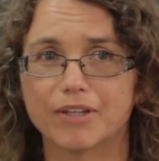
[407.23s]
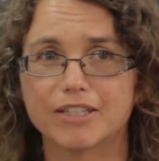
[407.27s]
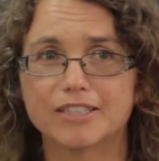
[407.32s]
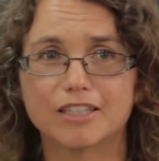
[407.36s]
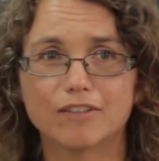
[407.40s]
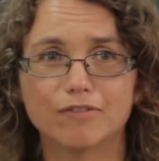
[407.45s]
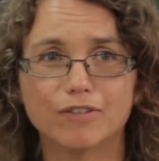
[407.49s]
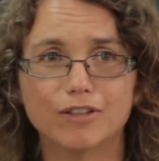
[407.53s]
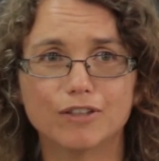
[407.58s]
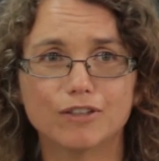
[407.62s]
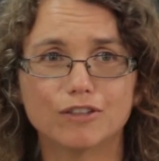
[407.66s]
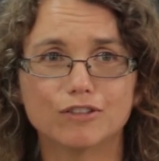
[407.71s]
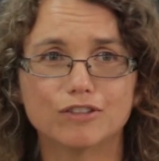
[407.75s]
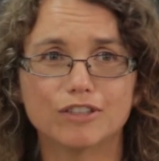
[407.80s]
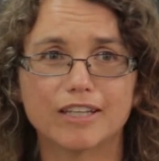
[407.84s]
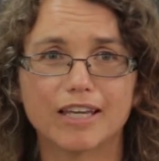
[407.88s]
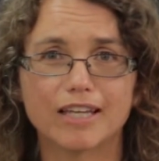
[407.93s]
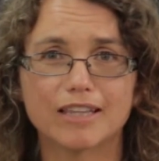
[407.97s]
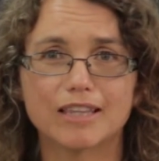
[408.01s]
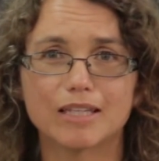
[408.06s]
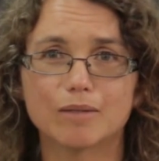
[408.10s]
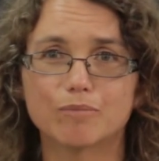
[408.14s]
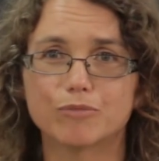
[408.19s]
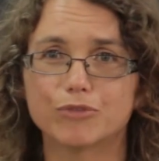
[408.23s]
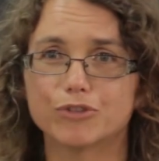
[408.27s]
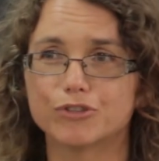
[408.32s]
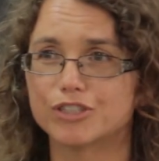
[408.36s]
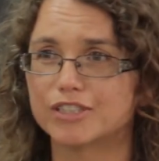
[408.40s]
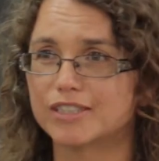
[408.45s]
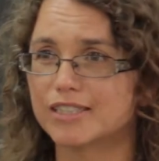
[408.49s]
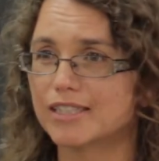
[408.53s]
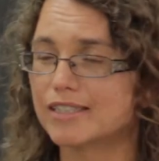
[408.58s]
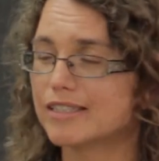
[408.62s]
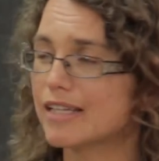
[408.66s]
It's difficult to get them to
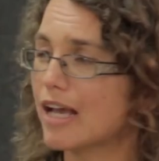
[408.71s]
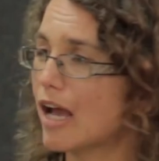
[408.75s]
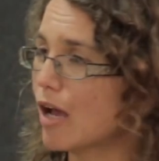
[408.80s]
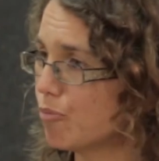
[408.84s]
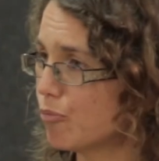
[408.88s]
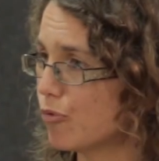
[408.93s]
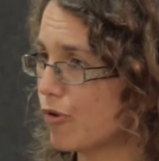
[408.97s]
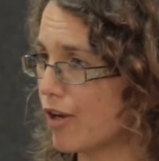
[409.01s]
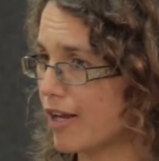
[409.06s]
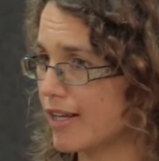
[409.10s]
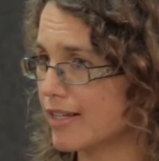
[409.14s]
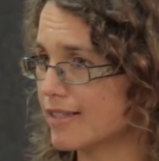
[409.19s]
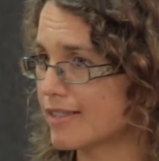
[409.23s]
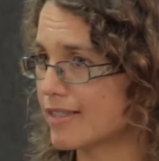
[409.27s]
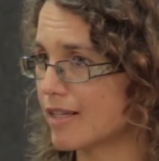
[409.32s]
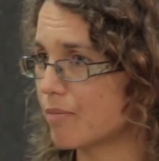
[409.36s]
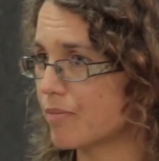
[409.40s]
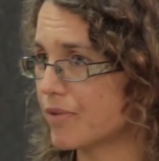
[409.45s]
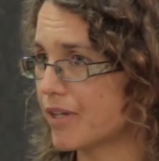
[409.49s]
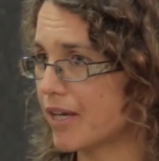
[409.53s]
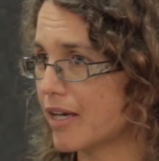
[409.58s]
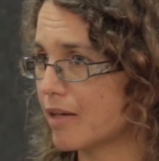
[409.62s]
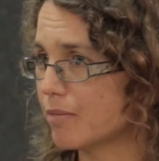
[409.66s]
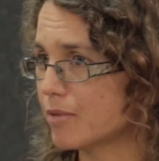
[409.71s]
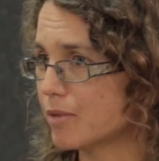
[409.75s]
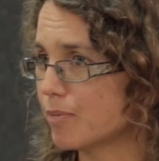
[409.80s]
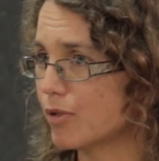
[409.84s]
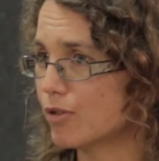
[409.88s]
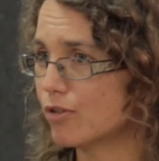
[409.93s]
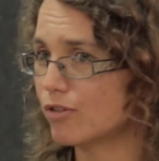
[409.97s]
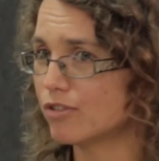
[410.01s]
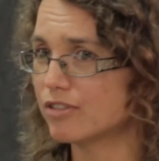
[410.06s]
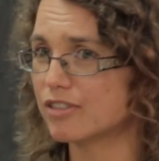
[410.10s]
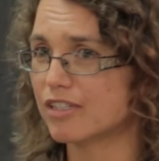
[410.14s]
sit upright sometimes
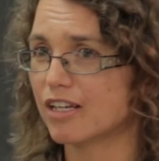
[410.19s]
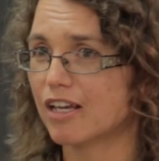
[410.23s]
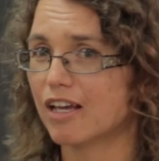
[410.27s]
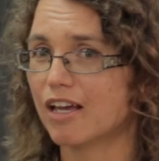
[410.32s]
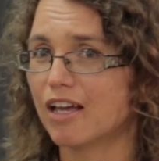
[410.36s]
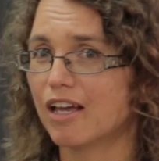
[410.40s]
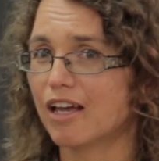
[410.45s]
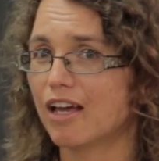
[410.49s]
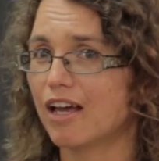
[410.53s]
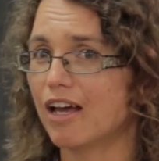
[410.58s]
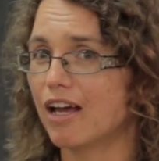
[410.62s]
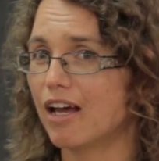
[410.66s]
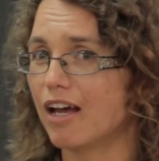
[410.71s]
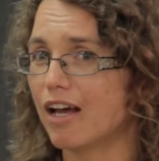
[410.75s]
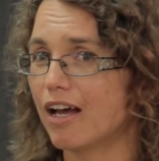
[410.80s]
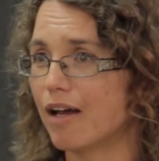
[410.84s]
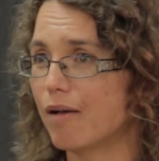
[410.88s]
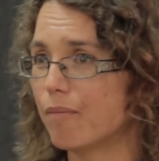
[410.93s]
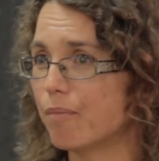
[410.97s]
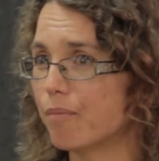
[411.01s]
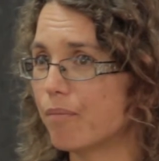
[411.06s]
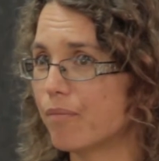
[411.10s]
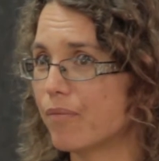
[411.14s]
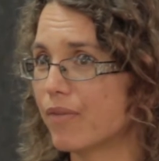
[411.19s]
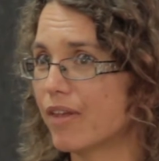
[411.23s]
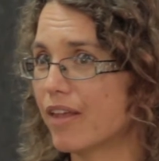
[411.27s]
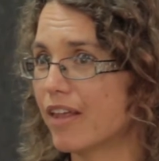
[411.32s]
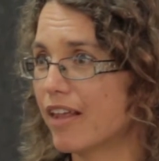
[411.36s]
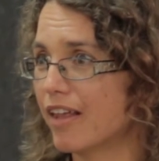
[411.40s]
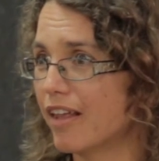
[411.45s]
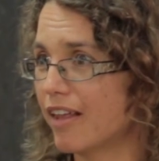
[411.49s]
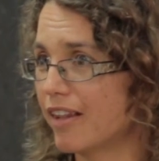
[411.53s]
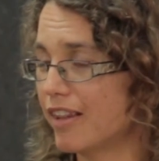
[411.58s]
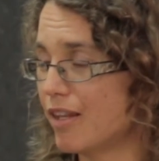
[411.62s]
because
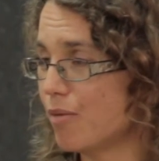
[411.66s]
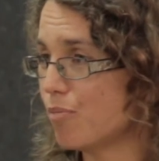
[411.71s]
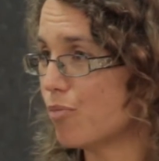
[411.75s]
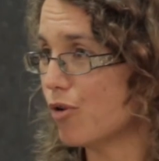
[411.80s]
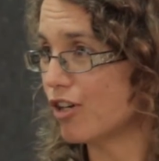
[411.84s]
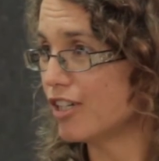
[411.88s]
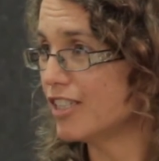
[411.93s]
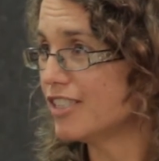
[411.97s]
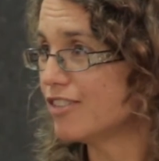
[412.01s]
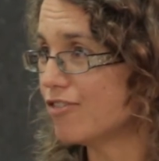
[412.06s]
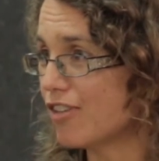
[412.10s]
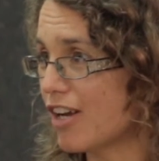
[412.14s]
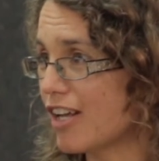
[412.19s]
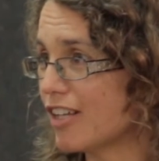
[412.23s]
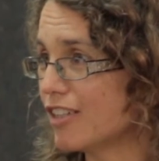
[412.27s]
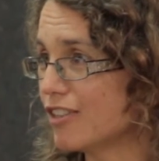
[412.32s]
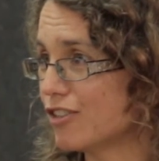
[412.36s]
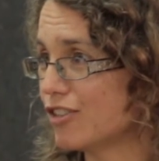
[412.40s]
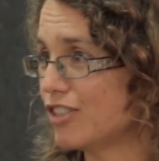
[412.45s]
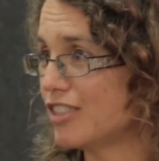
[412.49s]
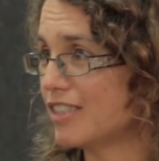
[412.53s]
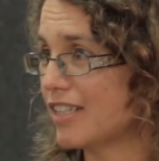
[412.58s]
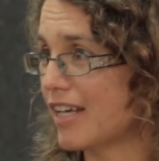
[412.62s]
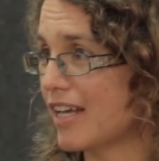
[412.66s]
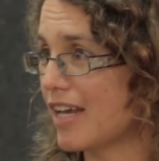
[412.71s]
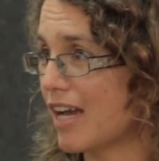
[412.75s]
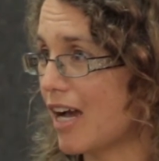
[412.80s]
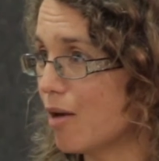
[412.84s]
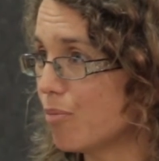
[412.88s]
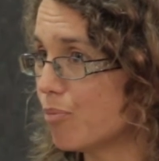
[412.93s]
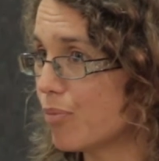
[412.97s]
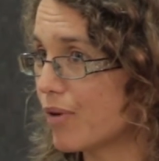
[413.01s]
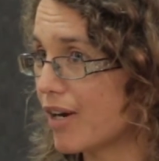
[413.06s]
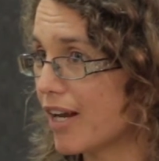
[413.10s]
their body struggles to stay
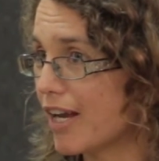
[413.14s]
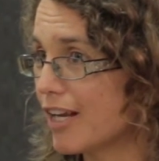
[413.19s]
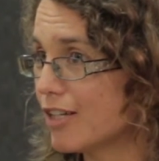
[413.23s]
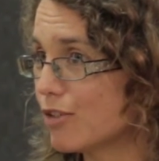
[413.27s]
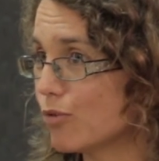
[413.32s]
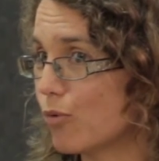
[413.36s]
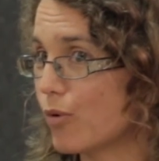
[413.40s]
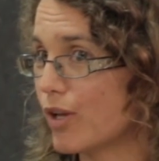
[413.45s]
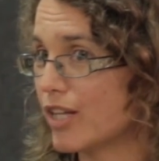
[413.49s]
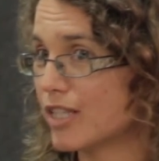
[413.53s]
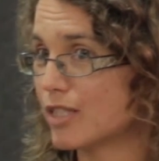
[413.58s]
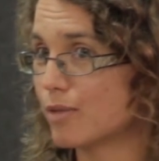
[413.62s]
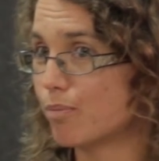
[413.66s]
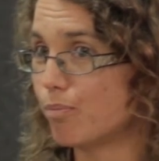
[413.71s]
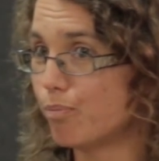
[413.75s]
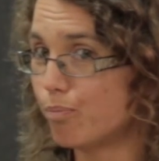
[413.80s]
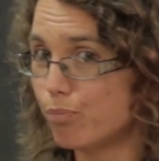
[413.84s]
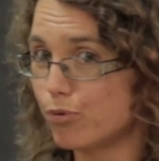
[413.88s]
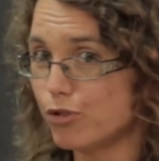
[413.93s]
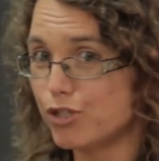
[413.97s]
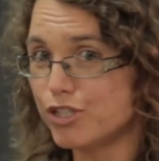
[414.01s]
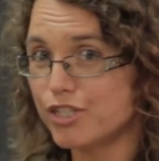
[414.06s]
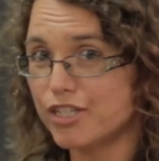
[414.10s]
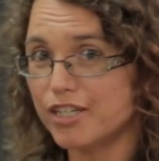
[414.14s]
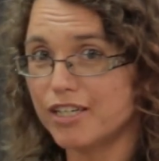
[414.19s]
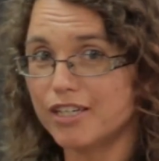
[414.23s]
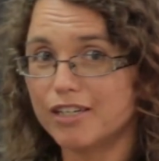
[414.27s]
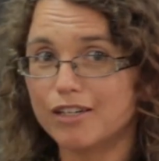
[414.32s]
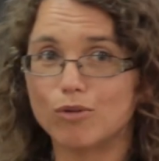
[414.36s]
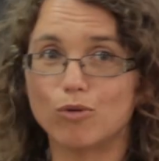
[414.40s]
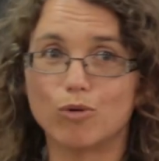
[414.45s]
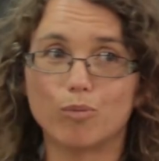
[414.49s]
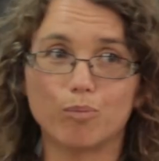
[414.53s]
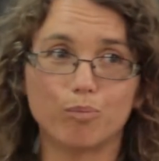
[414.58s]
upright, or it's
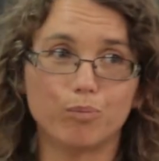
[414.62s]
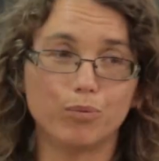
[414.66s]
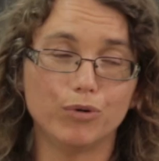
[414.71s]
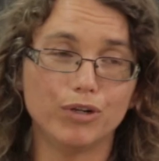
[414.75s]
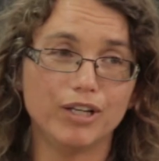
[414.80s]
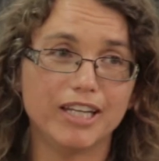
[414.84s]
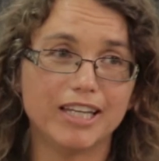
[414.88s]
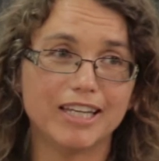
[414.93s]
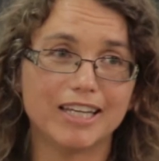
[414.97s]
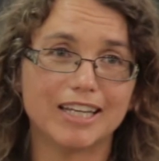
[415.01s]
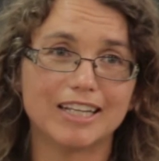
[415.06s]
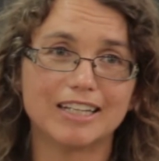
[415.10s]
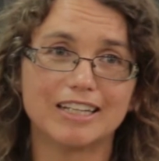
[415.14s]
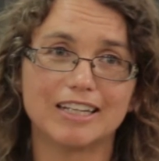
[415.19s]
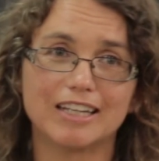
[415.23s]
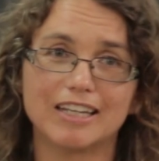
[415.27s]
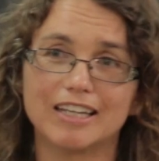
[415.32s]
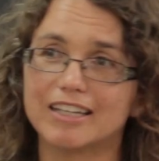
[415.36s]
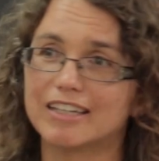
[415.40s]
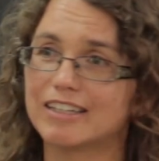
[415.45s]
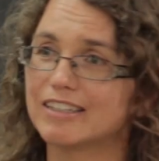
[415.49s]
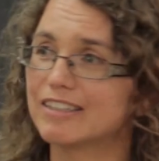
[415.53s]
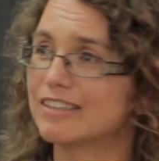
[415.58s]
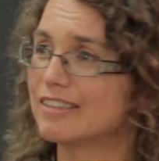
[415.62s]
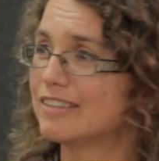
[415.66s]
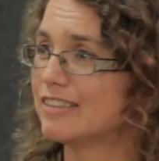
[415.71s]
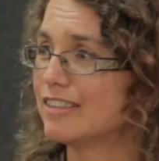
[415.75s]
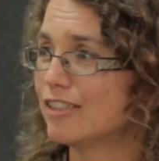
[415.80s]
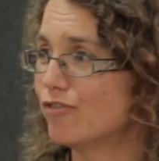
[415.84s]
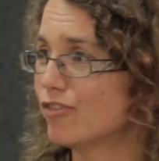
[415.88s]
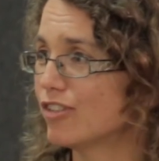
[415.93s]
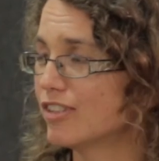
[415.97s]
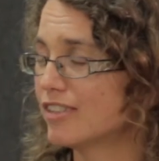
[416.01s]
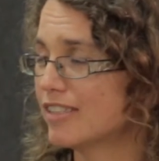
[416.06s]
pushing or pulling in
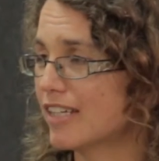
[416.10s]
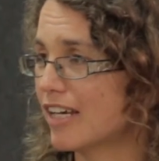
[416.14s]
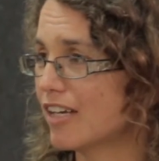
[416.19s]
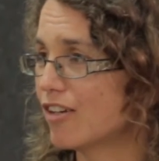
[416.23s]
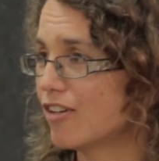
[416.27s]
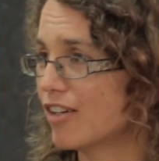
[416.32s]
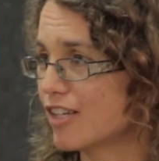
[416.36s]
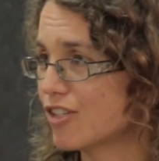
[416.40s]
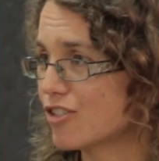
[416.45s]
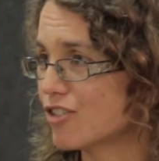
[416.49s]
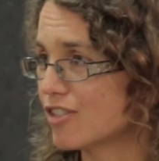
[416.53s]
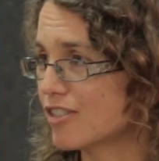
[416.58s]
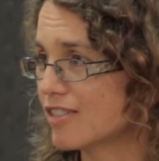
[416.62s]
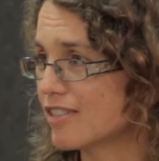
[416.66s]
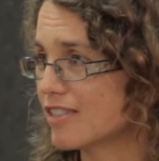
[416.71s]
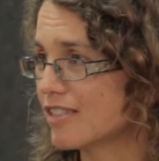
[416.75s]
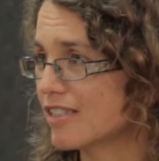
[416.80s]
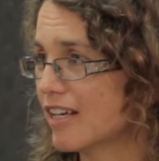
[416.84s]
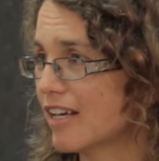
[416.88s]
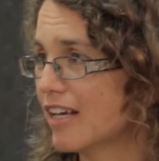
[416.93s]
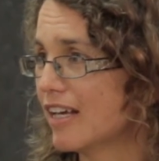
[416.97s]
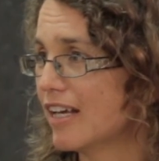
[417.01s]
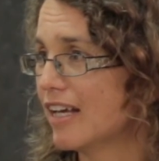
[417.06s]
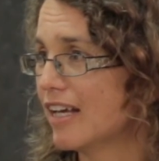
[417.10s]
different directions,